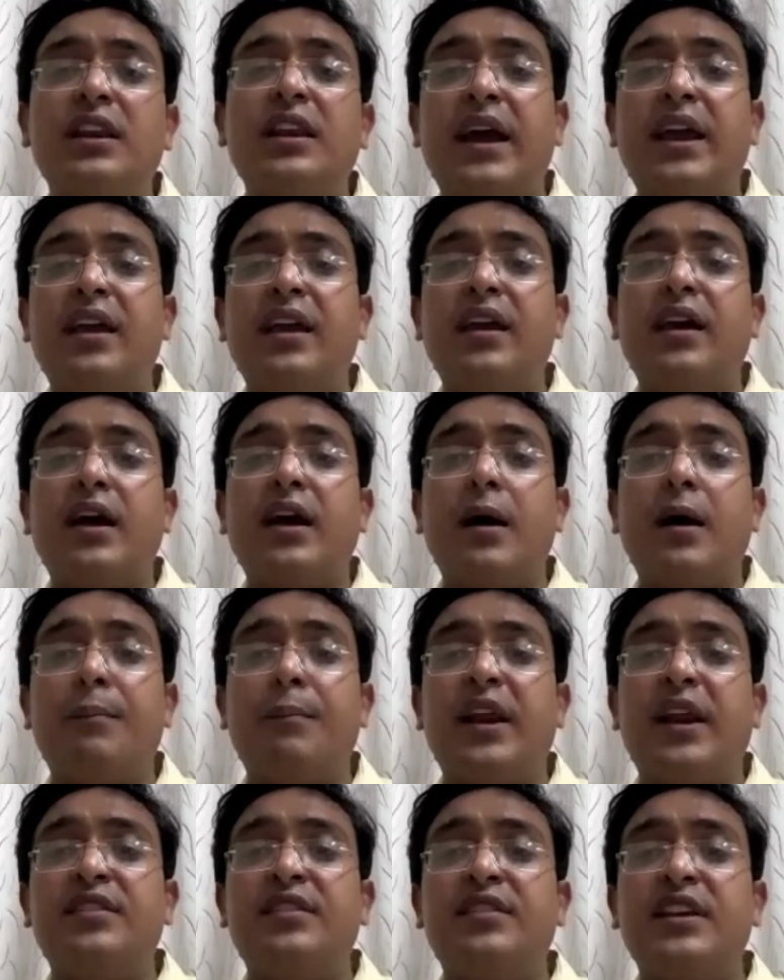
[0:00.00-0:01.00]
by
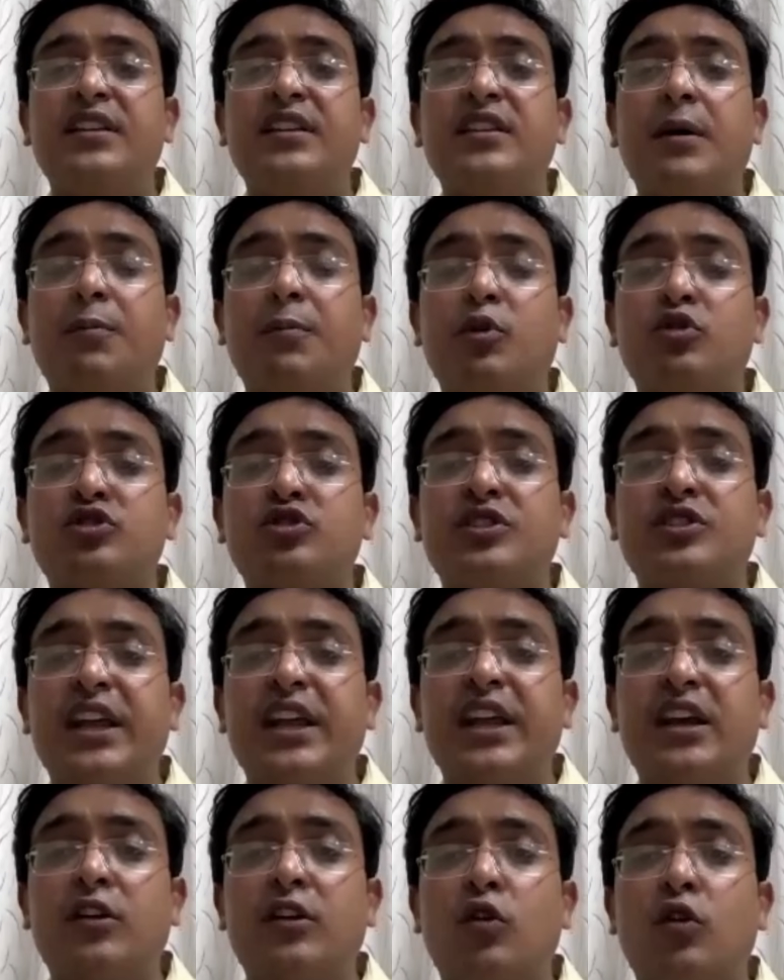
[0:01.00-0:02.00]
compressing the
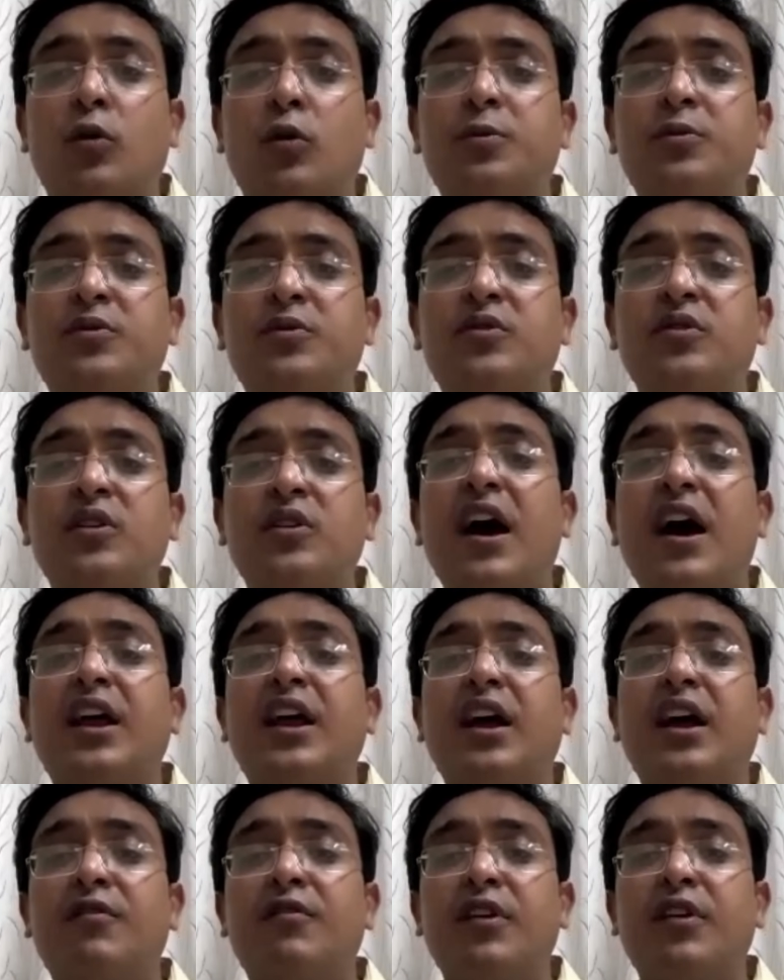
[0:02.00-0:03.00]
prostatic lobes
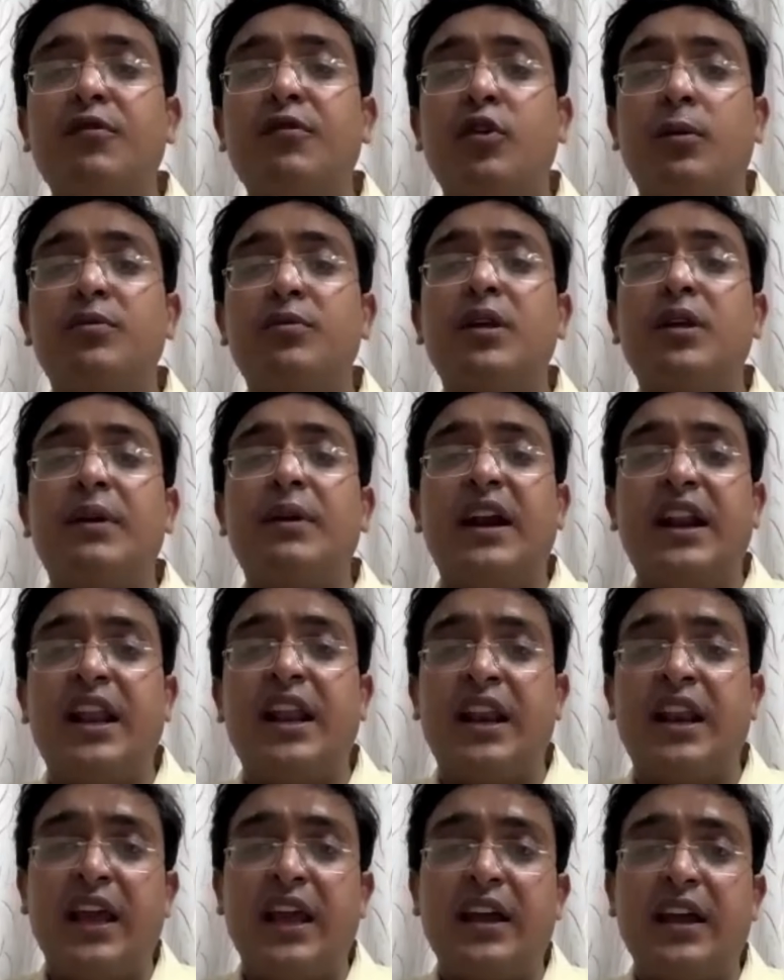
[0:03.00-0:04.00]
far away from the
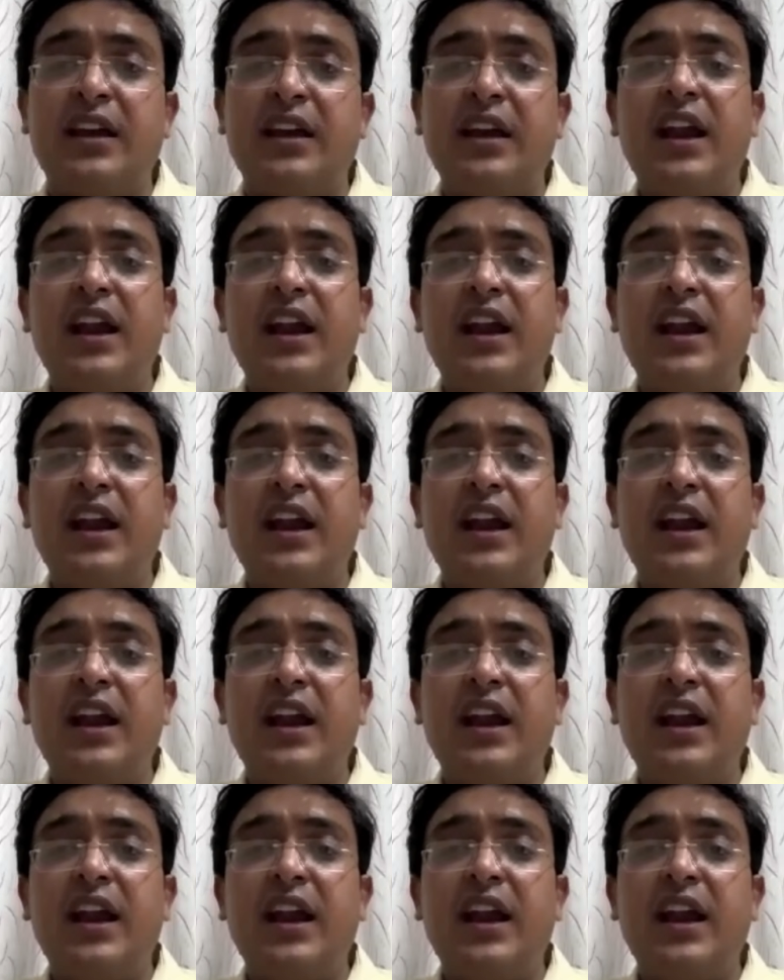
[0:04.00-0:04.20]
bladder neck,